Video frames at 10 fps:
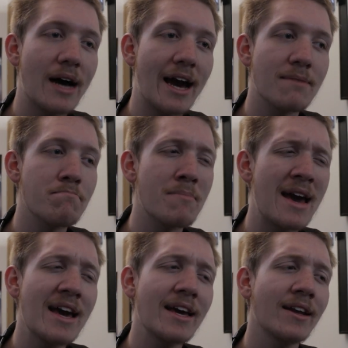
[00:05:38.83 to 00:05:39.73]
I
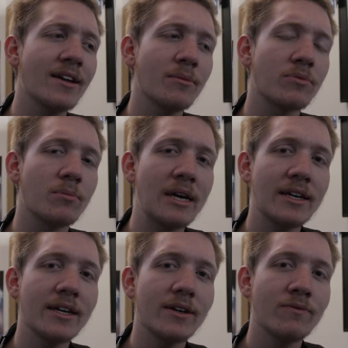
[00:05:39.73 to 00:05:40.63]
may end up
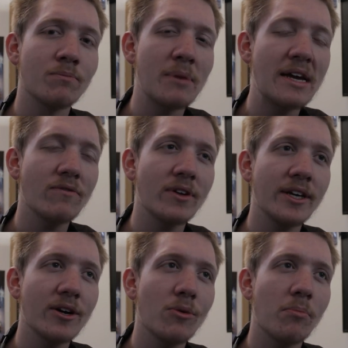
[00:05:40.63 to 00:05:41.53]
making a main
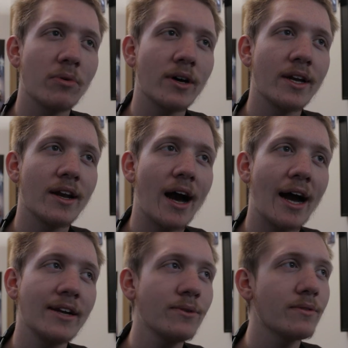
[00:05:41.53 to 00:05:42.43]
video, but
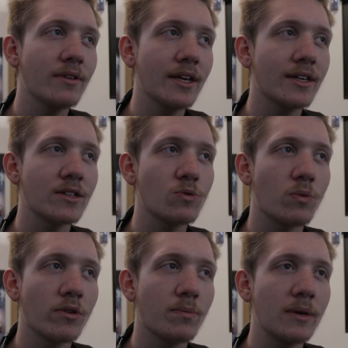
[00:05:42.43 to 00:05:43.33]
I don't think it's
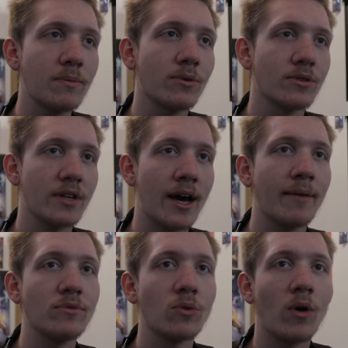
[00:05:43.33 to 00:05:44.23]
worth people's
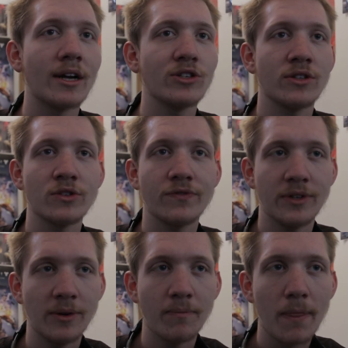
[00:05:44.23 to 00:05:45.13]
time to watch this
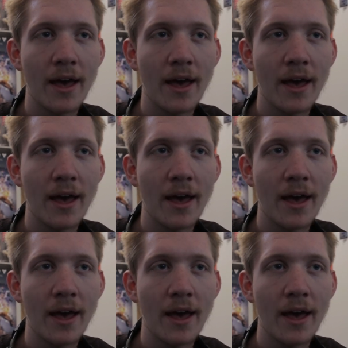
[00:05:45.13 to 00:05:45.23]
film.